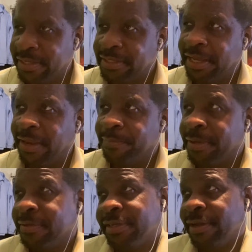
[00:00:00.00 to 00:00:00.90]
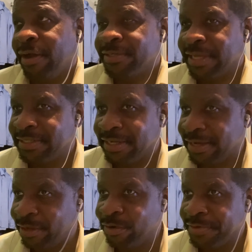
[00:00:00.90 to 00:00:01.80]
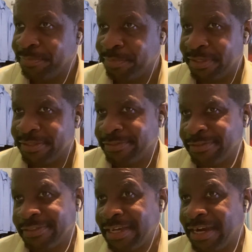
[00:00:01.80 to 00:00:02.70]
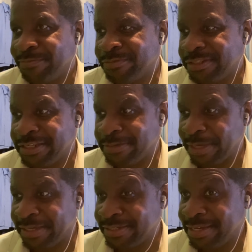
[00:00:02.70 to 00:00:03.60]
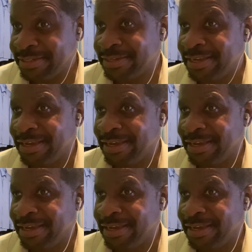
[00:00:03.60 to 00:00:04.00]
The yellow belt, I always like the color of it, but it kind of doesn't make sense.